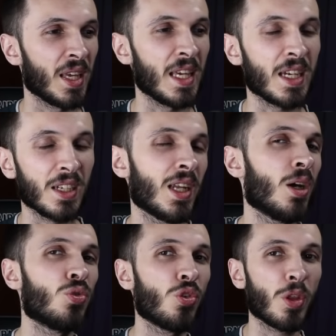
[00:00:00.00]
He can
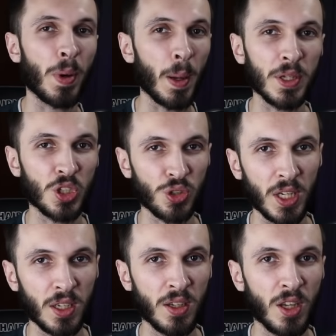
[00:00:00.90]
now do the puppet
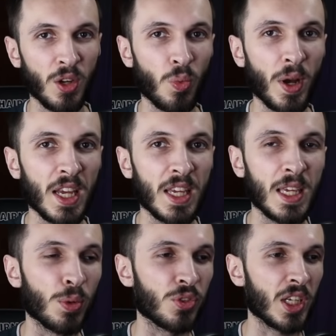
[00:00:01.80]
trick, where
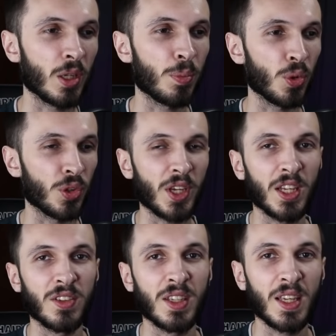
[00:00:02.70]
he will teleport
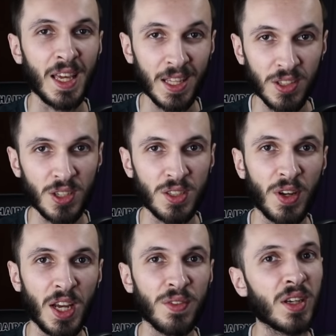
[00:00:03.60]
and hit a
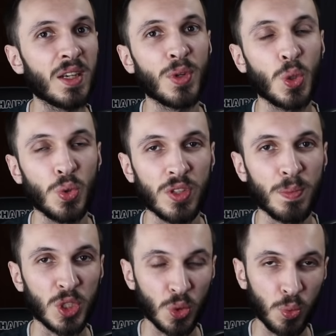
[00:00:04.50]
survivor who's
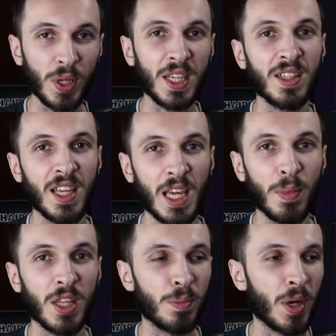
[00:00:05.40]
between
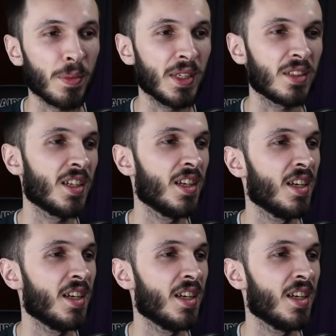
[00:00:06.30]
him and the puppet